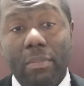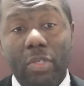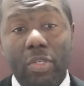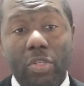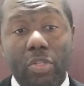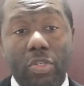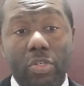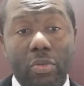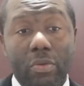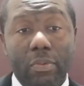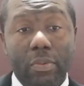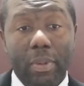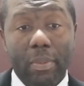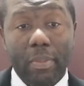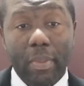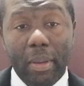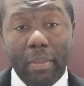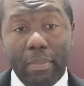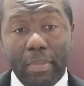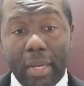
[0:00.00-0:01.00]
you should
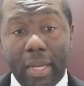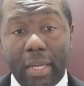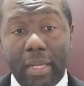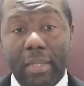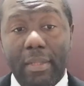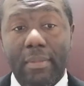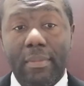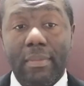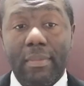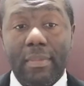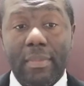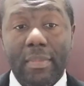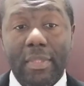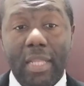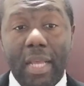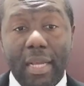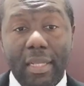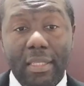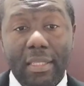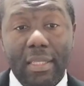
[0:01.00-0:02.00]
remember
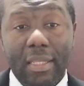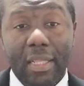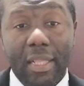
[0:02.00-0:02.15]
that